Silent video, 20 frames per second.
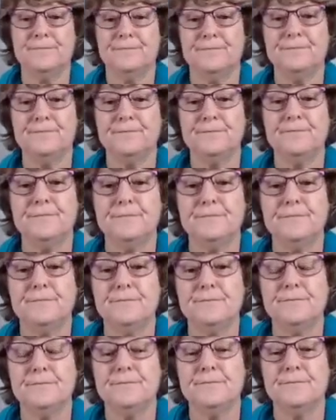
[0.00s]

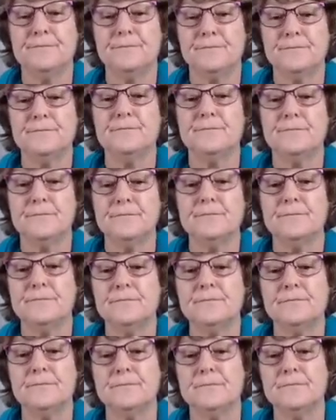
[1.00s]

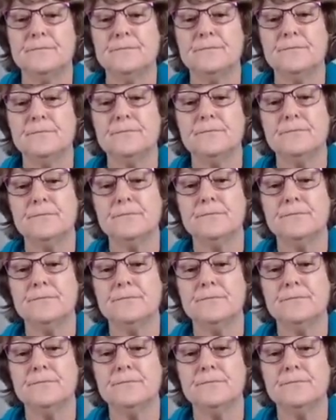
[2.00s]
(not speaking)